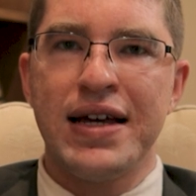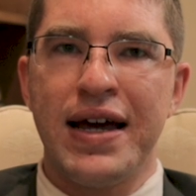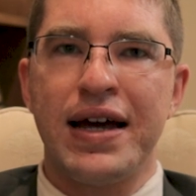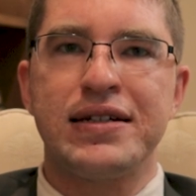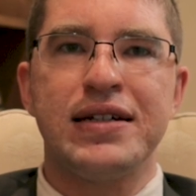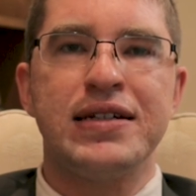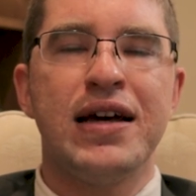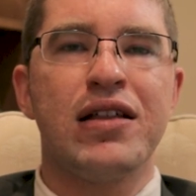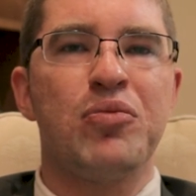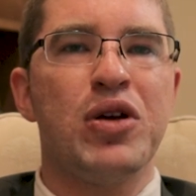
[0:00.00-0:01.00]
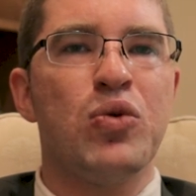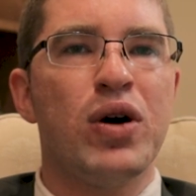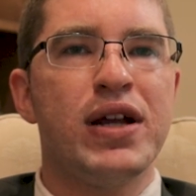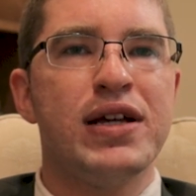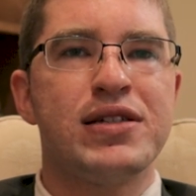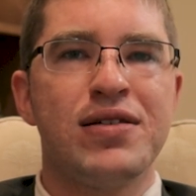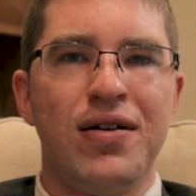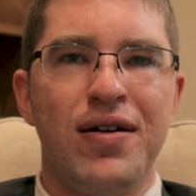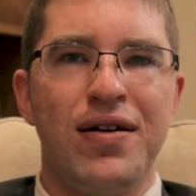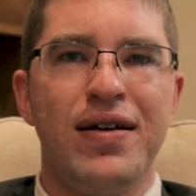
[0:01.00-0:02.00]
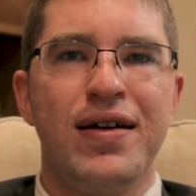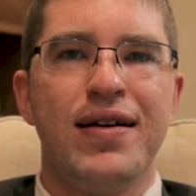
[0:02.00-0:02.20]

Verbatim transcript: tact in telling me what he saw.